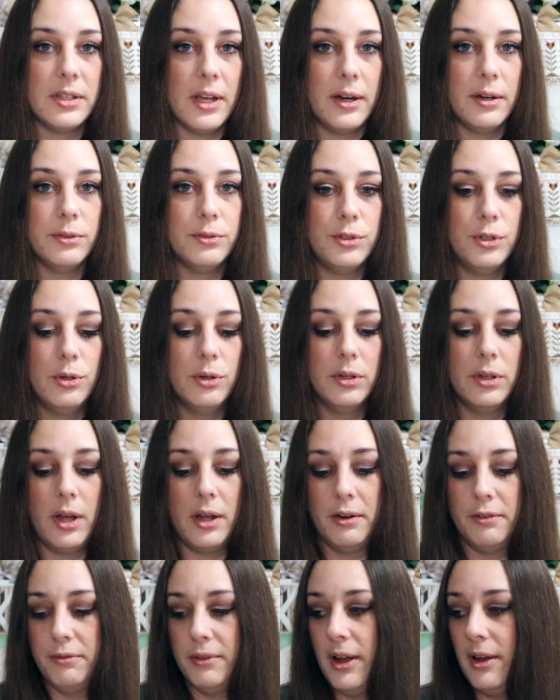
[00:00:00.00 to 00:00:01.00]
I don't do a lot
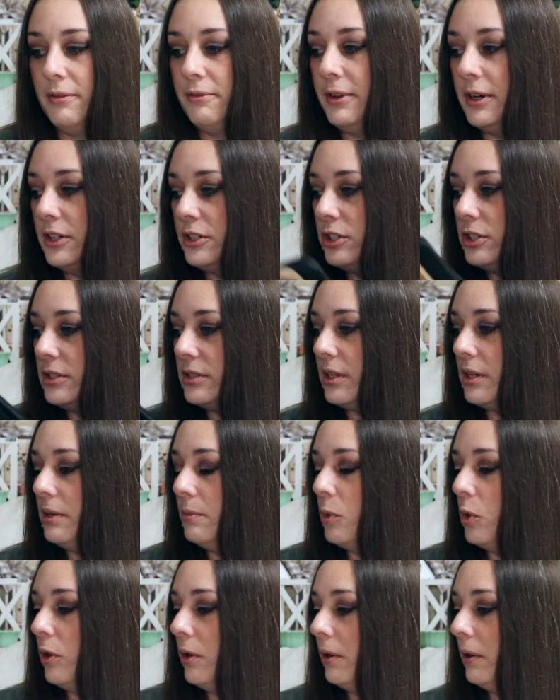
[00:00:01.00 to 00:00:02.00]
of flat finishes
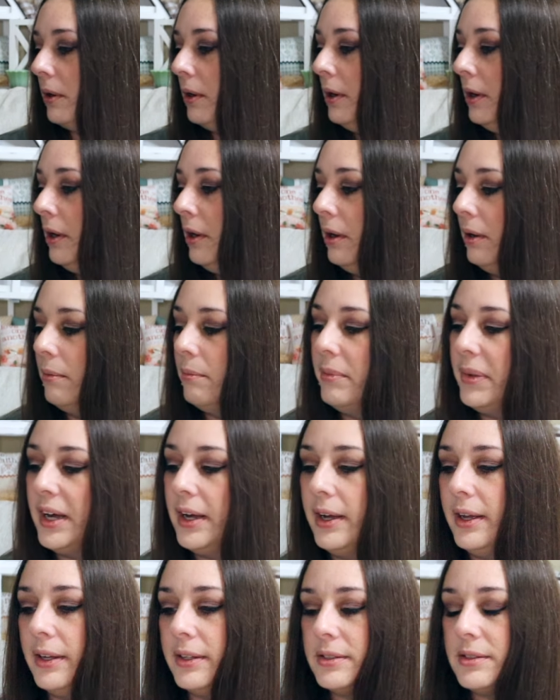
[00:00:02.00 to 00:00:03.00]
anymore,
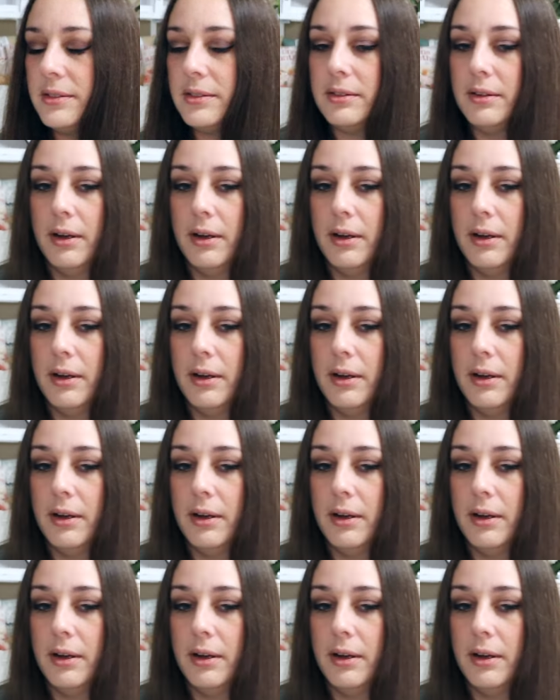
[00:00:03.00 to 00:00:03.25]
but